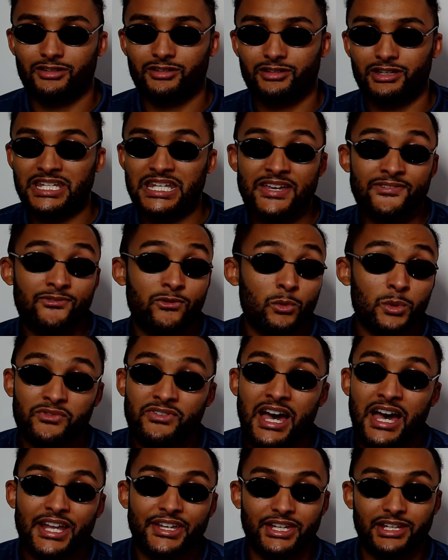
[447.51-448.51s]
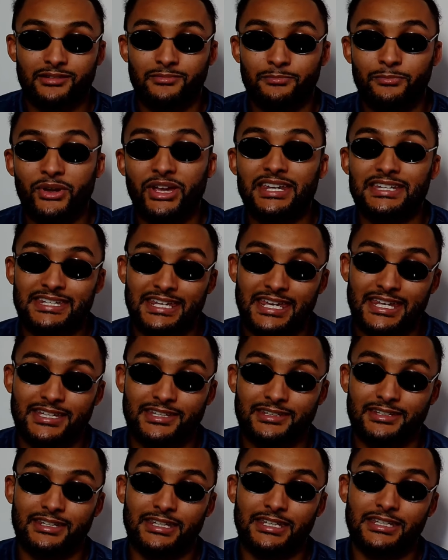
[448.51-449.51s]
He never would have had it, but he did.
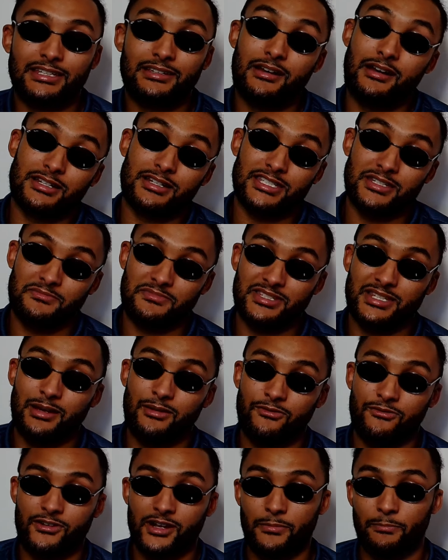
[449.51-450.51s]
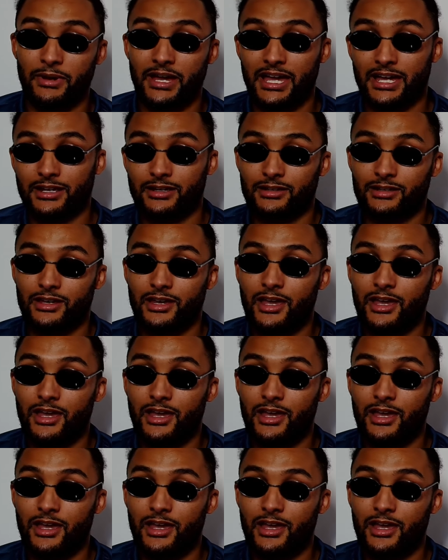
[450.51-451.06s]
He cucked himself for the bag.